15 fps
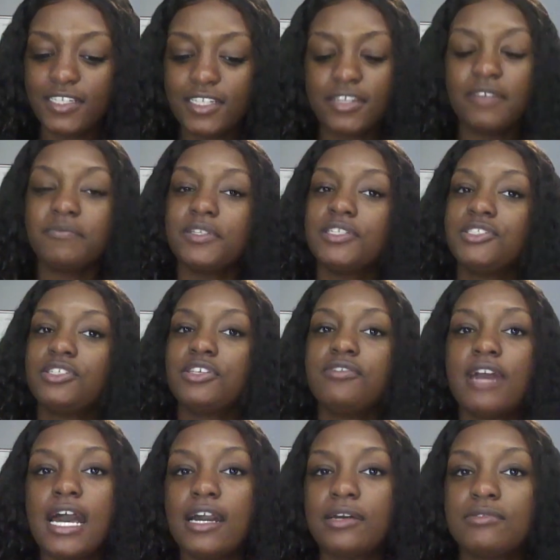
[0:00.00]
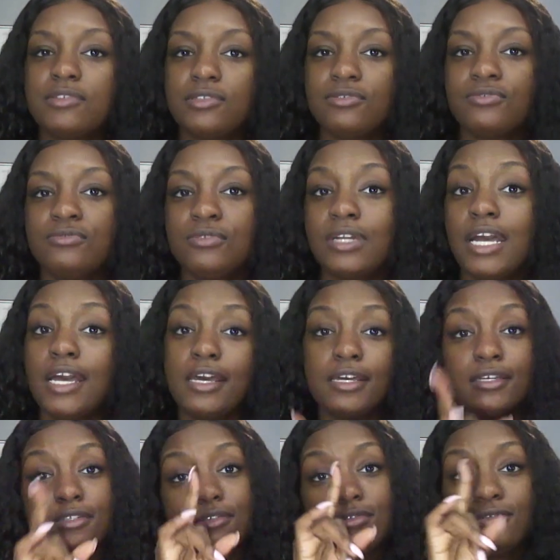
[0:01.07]
I'm going to show you how to
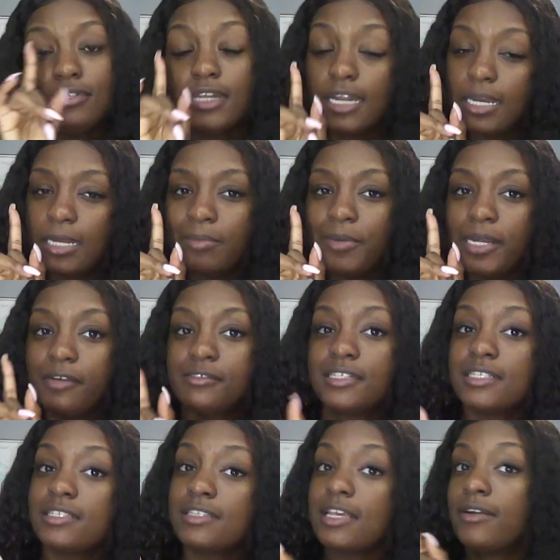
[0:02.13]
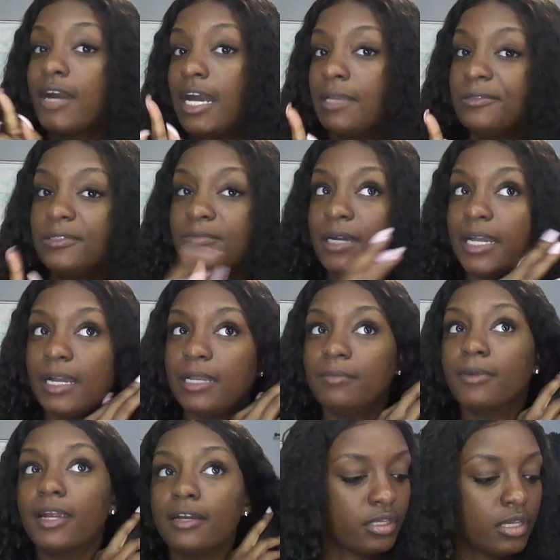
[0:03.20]
do your eyebrows. This is how I do my
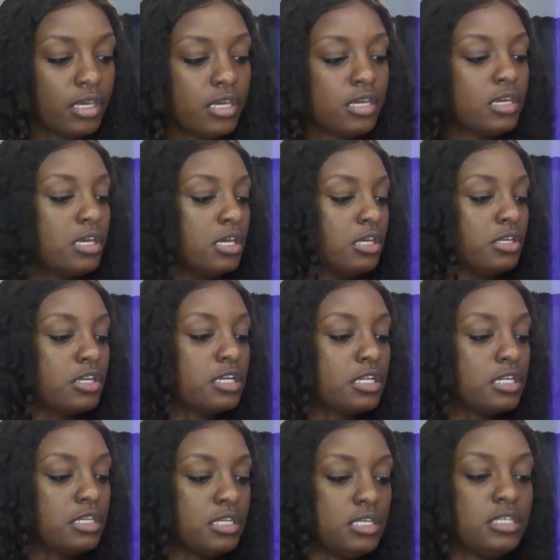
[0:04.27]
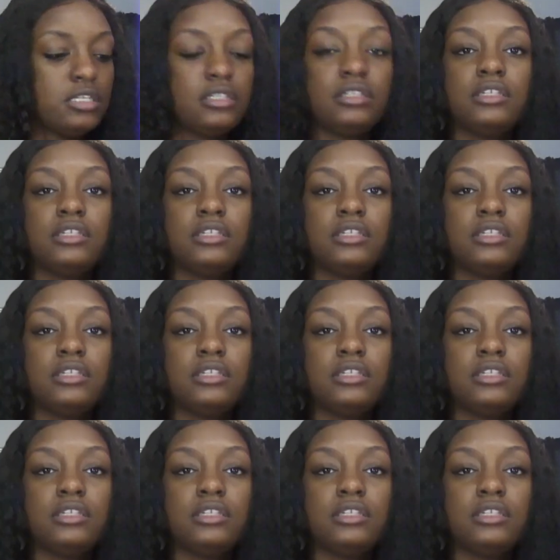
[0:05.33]
eyebrows. You're going to need